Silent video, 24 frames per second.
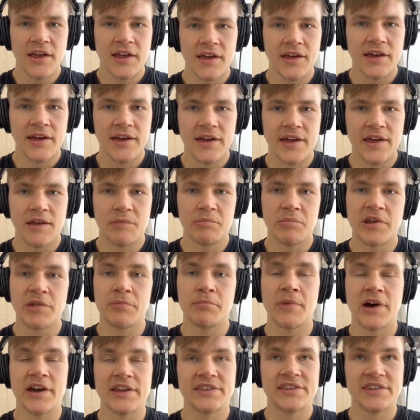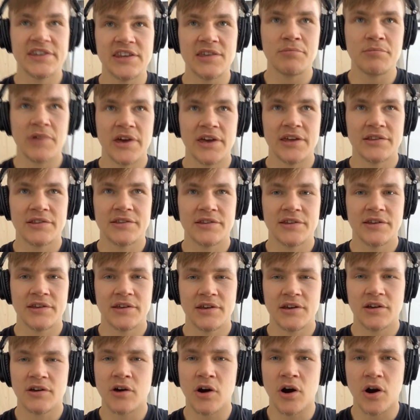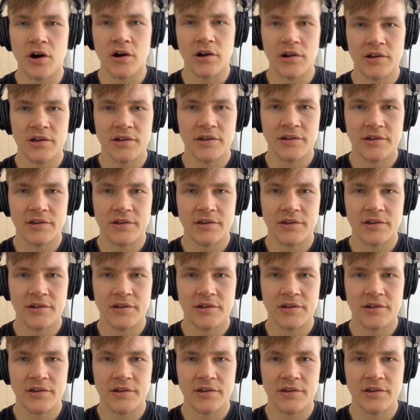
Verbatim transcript: But my teammate Carl,